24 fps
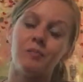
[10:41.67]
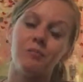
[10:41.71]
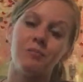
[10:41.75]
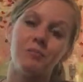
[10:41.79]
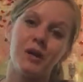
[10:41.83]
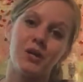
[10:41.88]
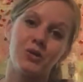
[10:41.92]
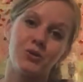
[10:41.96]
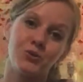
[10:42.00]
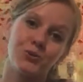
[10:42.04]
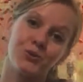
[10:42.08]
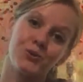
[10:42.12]

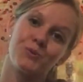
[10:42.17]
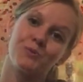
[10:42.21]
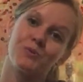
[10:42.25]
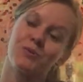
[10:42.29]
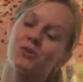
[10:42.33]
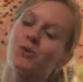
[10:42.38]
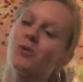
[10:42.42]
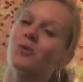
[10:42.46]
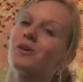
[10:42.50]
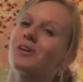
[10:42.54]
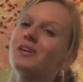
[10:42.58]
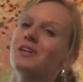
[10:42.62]
bedroom.
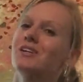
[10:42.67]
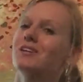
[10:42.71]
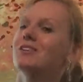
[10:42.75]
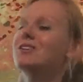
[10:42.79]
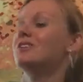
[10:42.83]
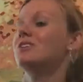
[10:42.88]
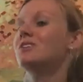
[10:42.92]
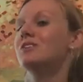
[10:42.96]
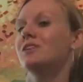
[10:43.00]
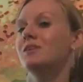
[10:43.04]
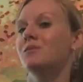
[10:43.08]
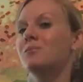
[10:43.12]
So here
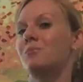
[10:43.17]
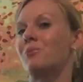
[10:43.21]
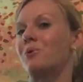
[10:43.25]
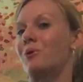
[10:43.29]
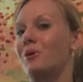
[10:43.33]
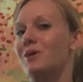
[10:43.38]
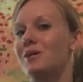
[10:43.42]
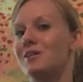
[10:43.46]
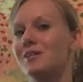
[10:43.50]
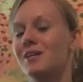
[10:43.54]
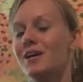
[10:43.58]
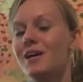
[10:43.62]
you can
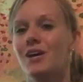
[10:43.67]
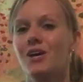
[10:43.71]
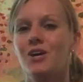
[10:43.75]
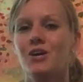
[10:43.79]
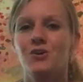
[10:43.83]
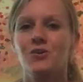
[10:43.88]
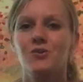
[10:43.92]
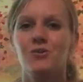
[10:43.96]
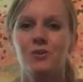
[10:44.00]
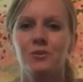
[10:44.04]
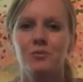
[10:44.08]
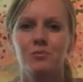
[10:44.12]

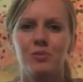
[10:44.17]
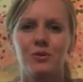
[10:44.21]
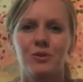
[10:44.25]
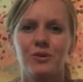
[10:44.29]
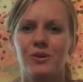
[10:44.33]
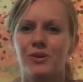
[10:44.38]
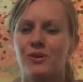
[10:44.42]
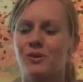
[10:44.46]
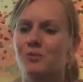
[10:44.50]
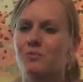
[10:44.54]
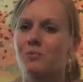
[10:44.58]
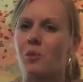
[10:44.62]

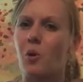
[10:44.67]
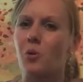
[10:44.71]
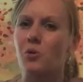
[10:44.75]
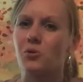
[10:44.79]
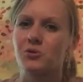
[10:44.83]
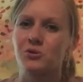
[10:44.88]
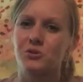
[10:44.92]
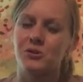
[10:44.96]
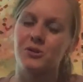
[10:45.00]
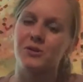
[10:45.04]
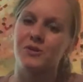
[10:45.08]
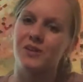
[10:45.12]
put your
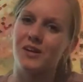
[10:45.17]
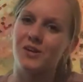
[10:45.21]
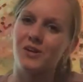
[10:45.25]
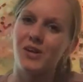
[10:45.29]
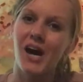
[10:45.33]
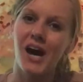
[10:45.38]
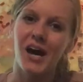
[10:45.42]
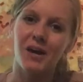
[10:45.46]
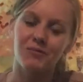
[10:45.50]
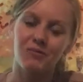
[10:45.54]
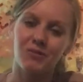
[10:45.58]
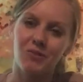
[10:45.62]
poster that you
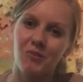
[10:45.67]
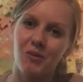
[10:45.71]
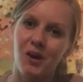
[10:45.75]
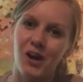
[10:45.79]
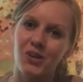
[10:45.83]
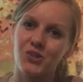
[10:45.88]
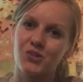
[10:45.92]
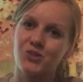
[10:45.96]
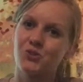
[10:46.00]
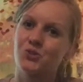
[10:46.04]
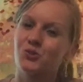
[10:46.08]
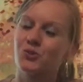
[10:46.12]
had from
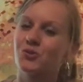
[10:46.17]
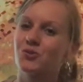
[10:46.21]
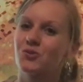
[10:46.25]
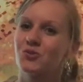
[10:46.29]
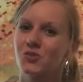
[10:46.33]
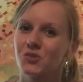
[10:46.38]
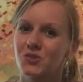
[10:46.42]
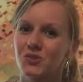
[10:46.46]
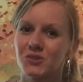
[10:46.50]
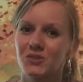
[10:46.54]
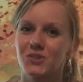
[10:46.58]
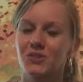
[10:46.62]
high school if
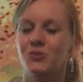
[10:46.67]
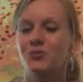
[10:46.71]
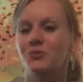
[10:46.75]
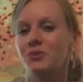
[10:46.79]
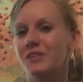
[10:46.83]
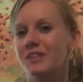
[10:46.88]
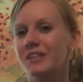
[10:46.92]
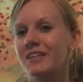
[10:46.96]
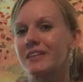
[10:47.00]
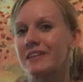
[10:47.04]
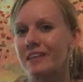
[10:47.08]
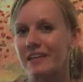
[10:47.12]
you still
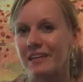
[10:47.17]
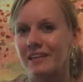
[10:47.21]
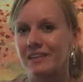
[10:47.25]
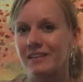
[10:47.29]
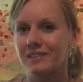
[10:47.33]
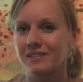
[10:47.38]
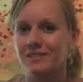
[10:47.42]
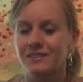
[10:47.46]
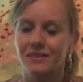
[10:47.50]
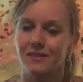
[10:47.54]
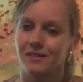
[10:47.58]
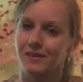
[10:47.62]
really like
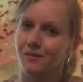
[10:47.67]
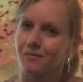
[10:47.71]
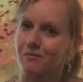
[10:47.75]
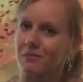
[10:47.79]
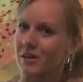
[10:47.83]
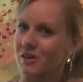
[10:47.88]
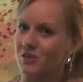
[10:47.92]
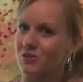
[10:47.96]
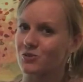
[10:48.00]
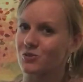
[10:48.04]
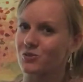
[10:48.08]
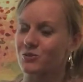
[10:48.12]
it, and it
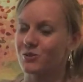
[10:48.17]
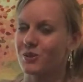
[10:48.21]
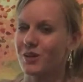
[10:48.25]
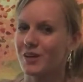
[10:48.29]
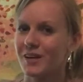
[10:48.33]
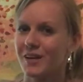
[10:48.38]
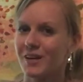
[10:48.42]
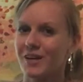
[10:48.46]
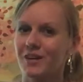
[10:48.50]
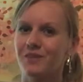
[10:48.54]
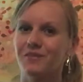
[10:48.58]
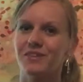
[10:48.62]

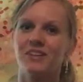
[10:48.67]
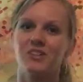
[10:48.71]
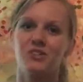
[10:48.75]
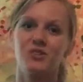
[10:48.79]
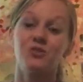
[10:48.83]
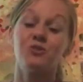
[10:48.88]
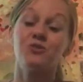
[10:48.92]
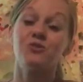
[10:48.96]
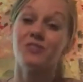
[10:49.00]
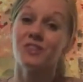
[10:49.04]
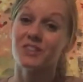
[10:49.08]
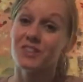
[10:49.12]
makes
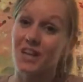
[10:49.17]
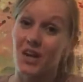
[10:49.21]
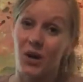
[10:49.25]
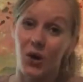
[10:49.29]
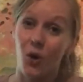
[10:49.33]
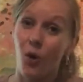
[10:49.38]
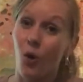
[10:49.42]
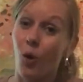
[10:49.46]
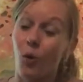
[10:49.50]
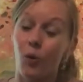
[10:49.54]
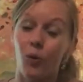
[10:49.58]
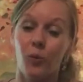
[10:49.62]
you feel at
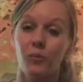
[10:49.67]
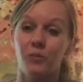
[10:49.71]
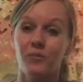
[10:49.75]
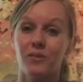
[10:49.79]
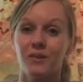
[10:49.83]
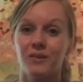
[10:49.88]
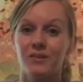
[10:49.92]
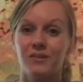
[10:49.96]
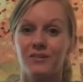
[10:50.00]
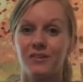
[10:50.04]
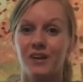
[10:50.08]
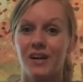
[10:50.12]
home,
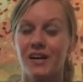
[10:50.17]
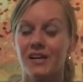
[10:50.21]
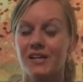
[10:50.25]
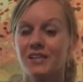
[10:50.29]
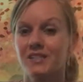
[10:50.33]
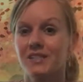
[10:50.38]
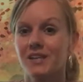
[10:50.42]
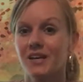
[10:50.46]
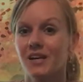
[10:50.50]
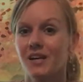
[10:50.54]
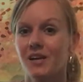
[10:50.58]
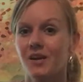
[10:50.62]

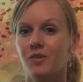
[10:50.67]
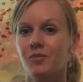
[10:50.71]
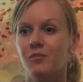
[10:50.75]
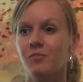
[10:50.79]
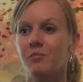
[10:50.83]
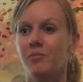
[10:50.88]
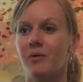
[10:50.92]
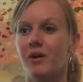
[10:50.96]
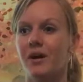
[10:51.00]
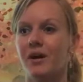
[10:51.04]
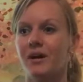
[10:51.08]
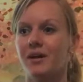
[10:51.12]
right?
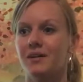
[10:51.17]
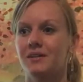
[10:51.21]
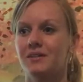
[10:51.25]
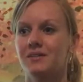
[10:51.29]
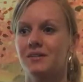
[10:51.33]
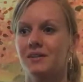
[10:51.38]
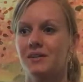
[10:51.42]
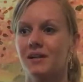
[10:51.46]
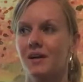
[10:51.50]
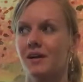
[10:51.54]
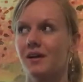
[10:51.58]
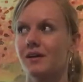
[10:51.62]

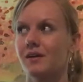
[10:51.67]
But